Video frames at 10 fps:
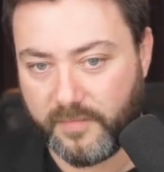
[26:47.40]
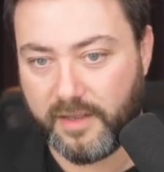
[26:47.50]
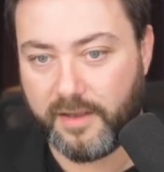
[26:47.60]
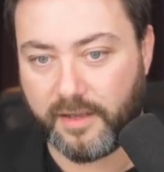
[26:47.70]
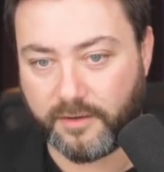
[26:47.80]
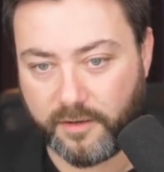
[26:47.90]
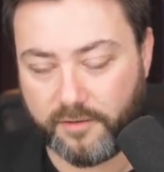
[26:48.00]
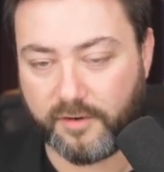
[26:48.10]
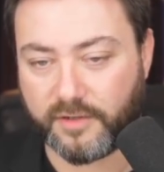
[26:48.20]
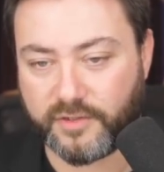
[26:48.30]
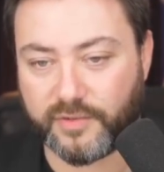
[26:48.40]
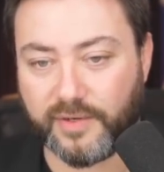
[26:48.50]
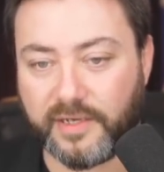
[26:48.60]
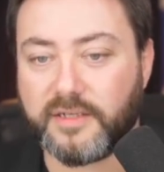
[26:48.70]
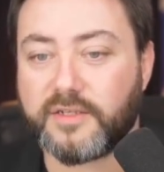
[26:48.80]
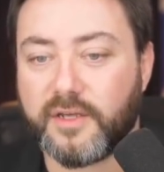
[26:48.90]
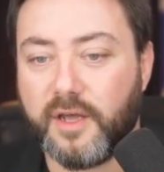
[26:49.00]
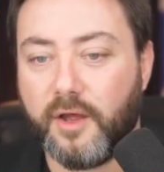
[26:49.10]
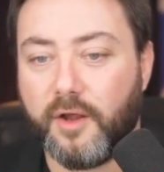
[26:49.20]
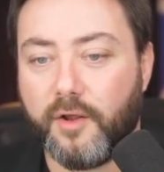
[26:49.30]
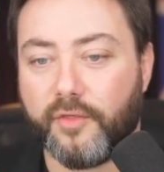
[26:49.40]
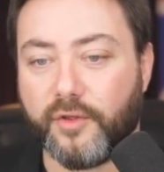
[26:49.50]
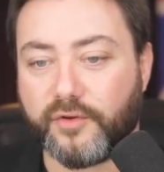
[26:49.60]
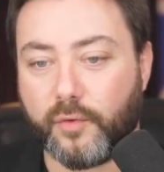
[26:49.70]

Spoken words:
And her answer is that